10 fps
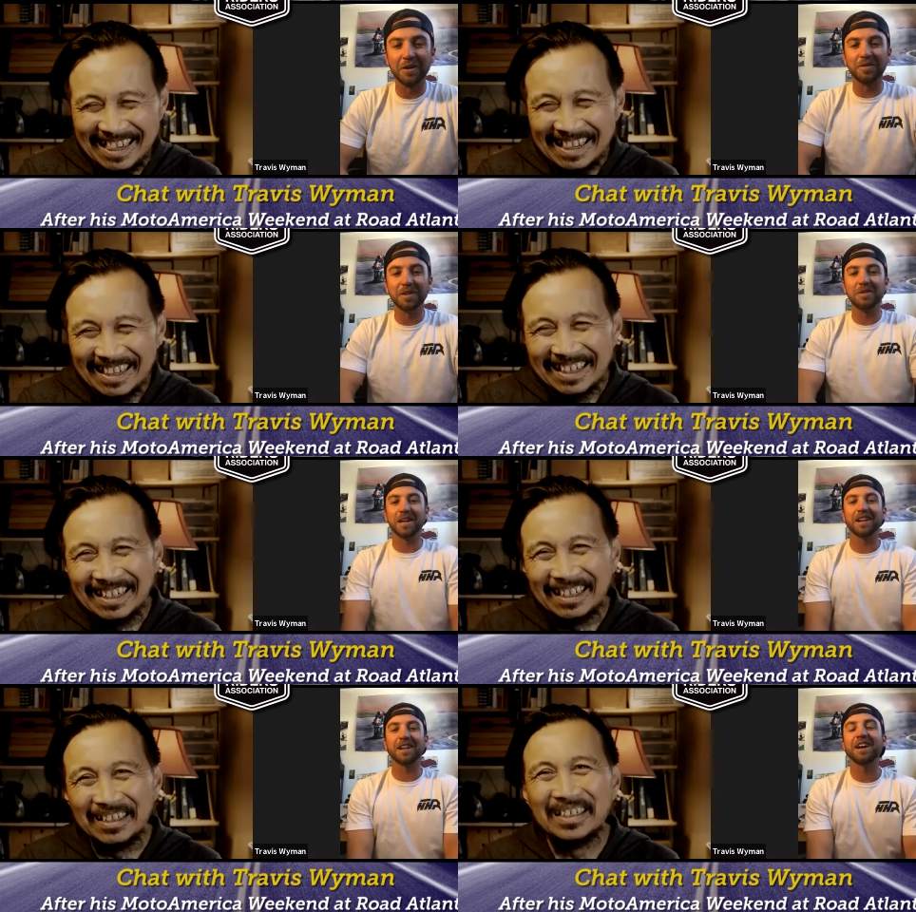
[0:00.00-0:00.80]
Speaker 1: hopefully we
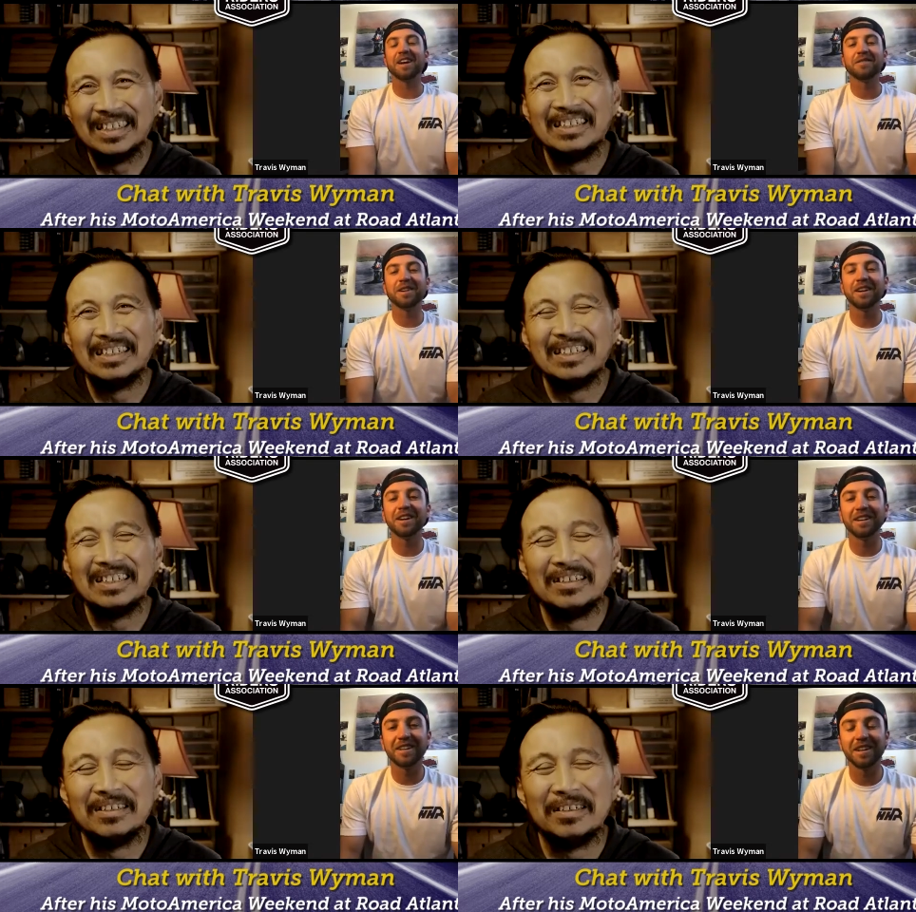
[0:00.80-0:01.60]
can have uh,
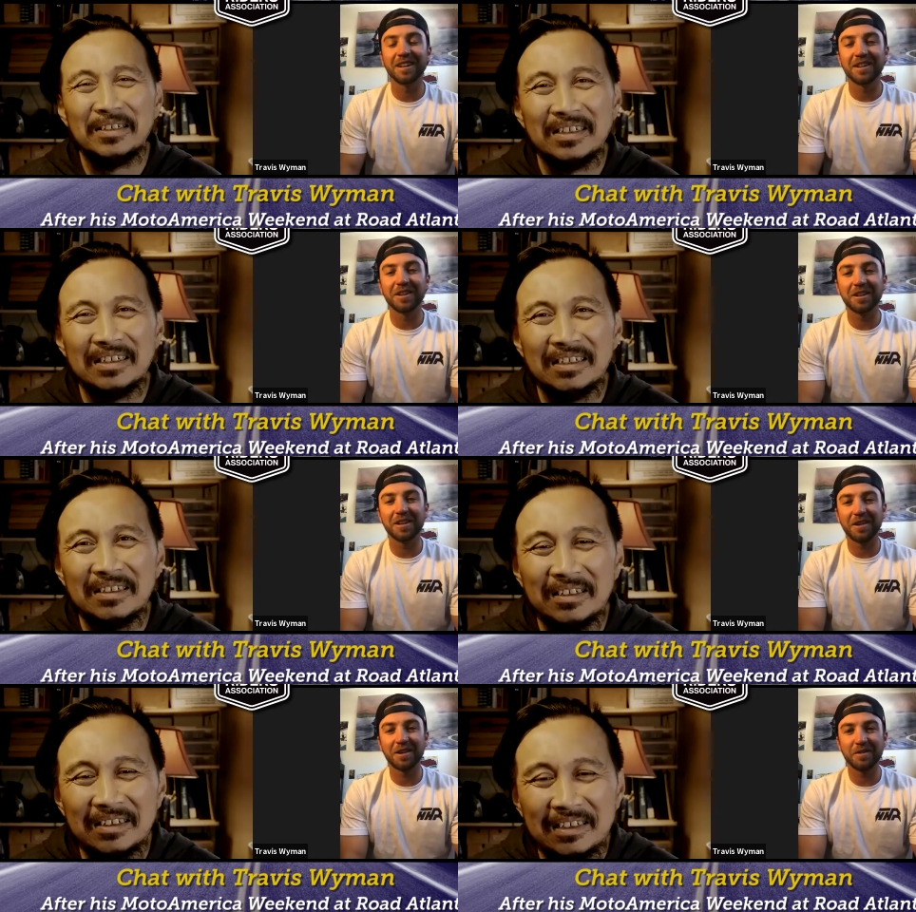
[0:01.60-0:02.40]
another good
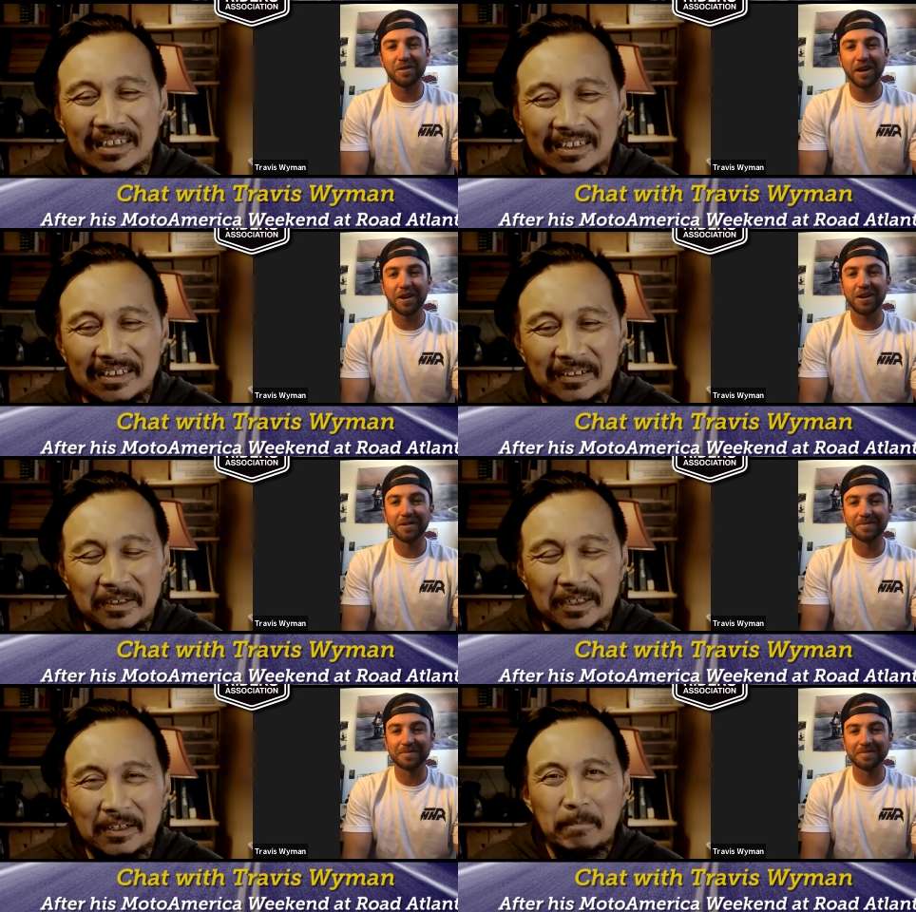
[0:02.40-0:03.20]
outing at vir
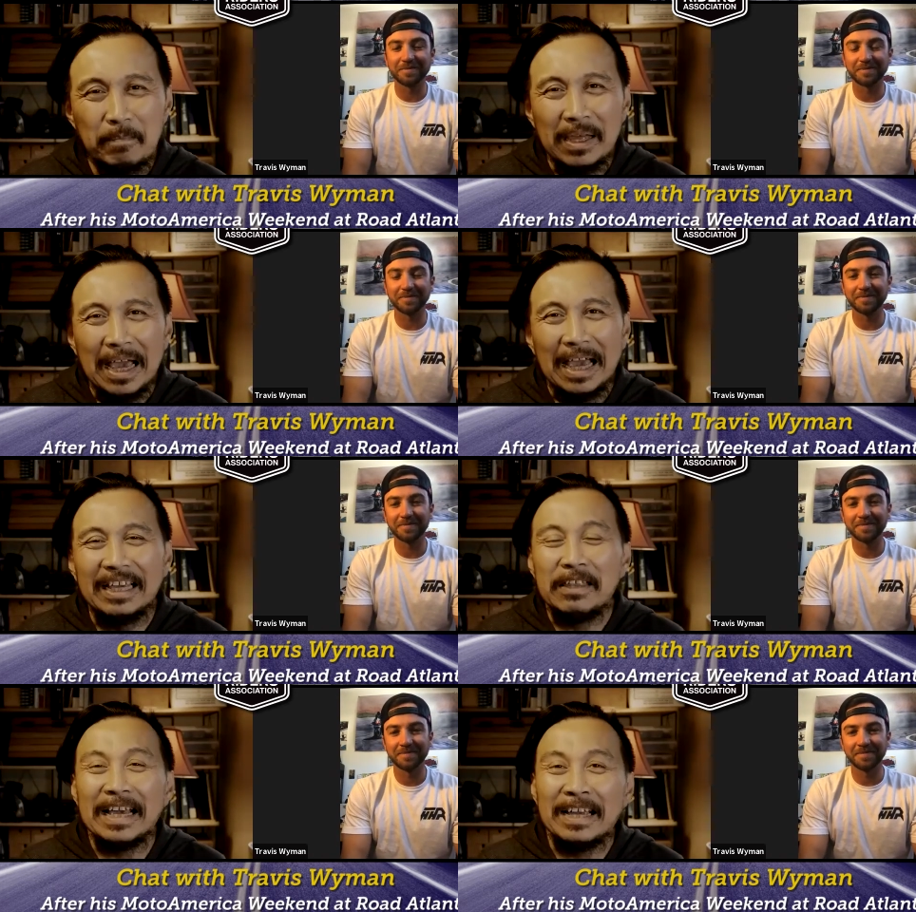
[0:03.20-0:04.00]
I,
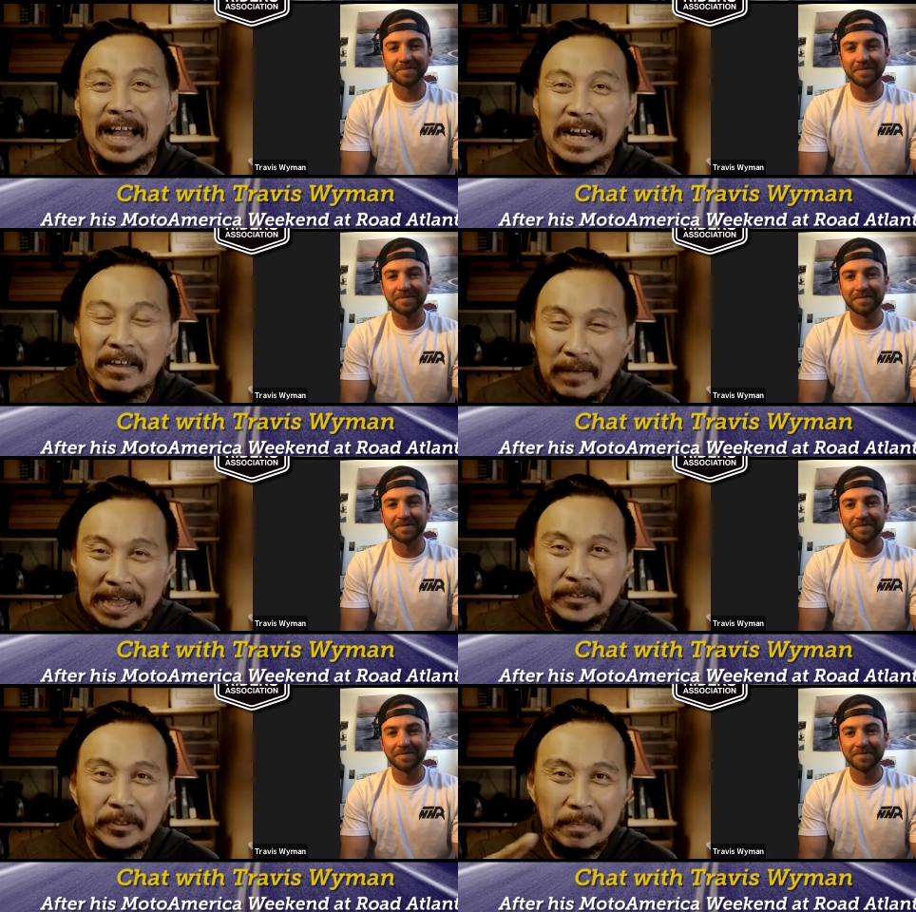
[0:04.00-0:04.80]
Speaker 2: that kind of
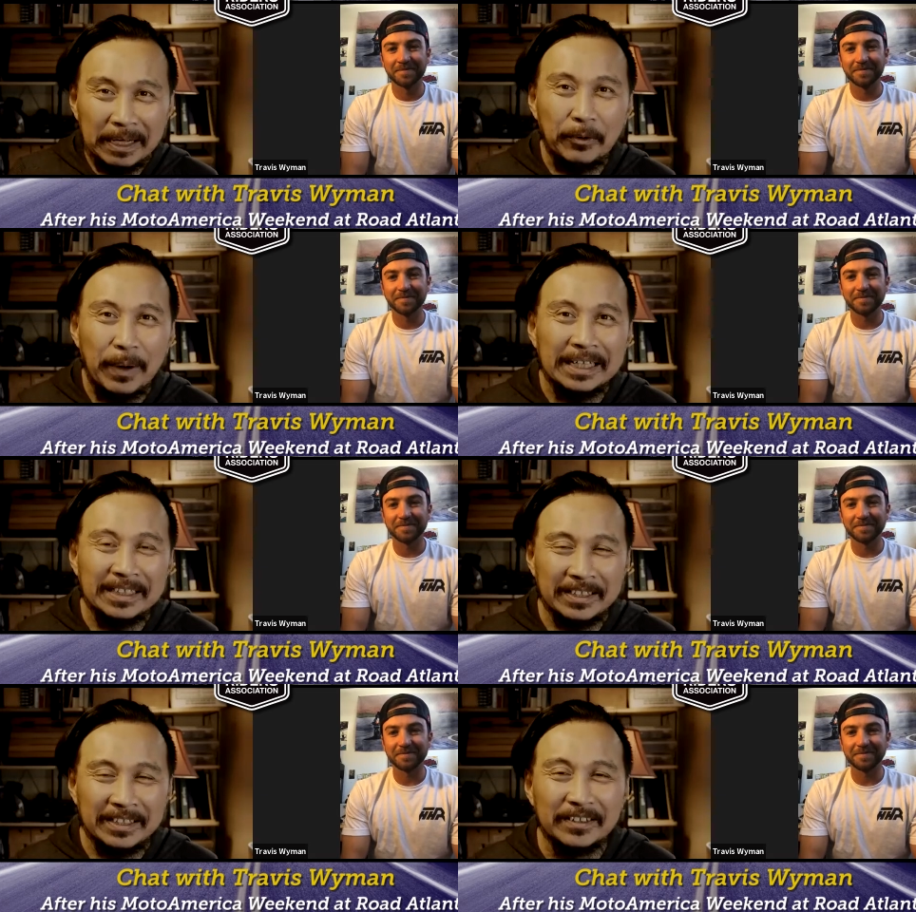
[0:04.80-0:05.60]
answers my question
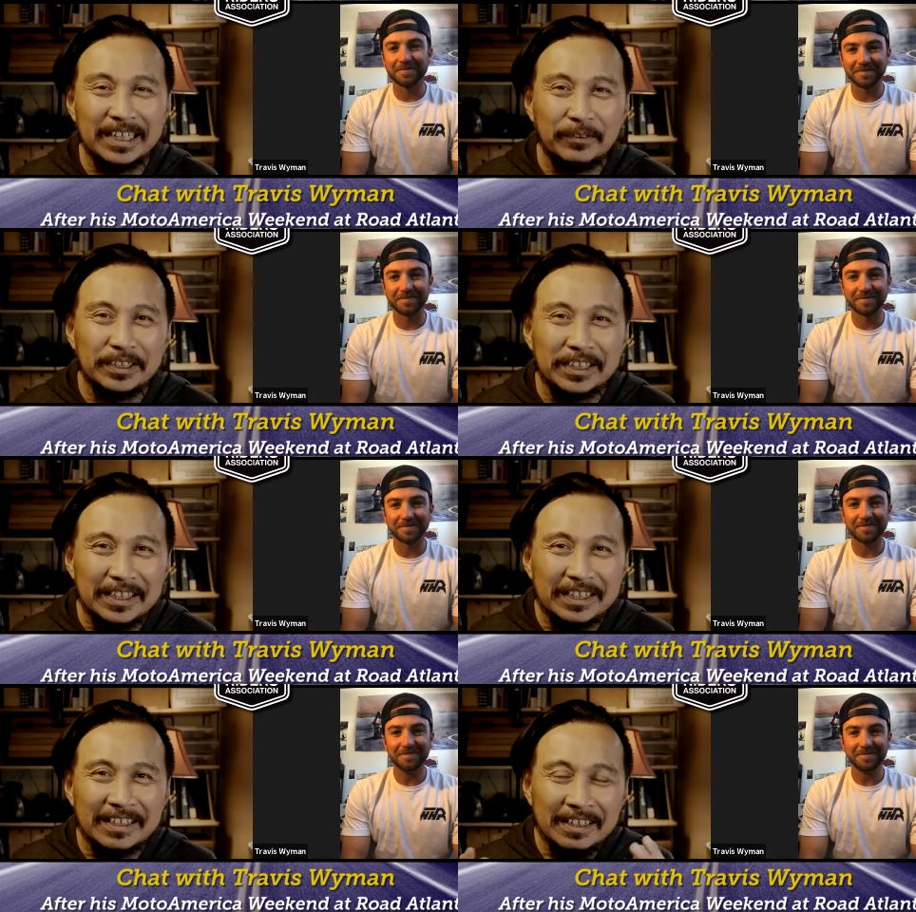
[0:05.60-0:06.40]
because i was
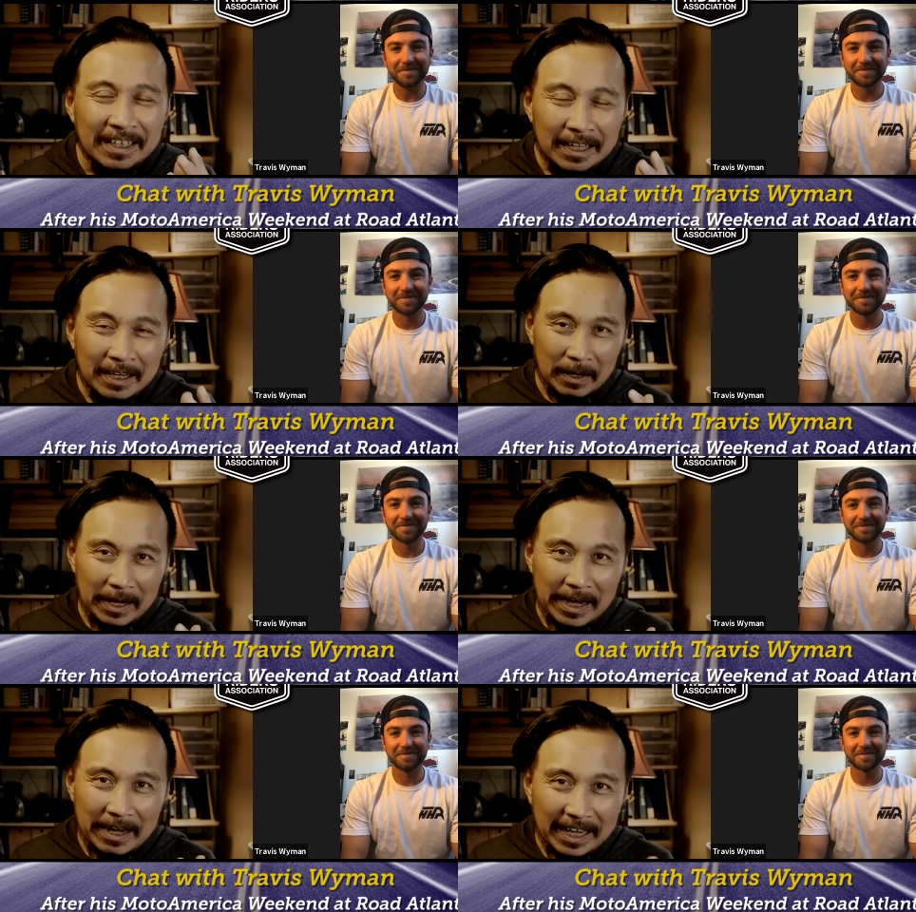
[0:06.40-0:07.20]
gonna
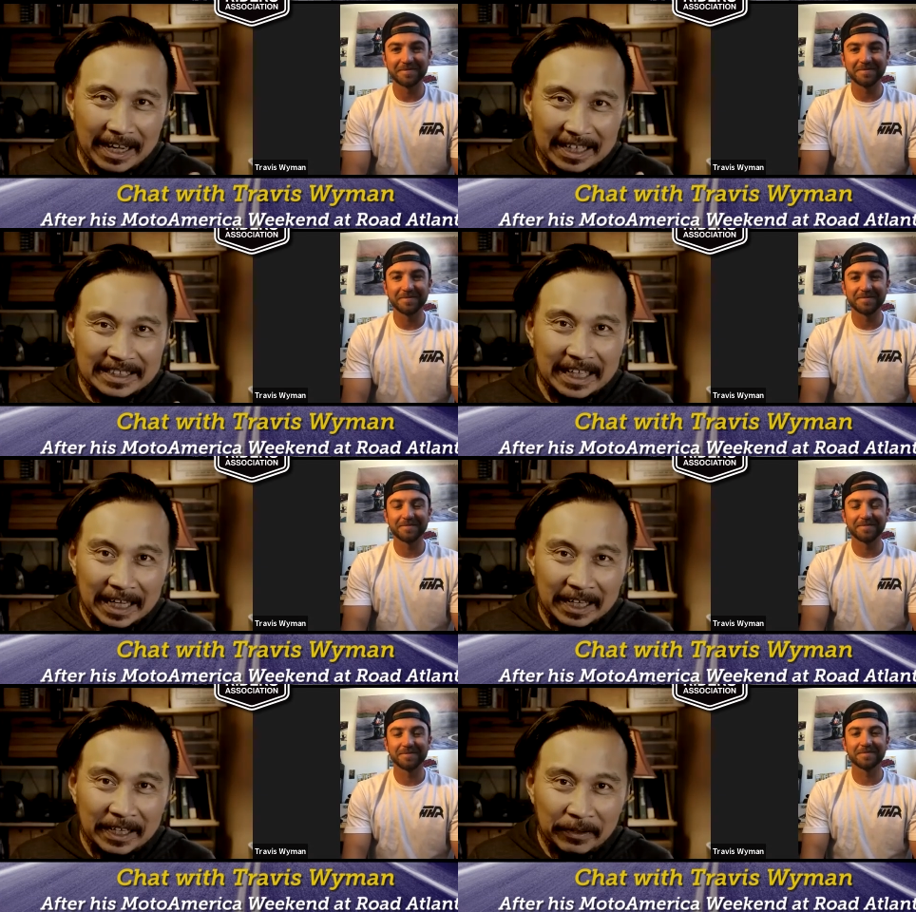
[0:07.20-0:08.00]
i gotta say i gotta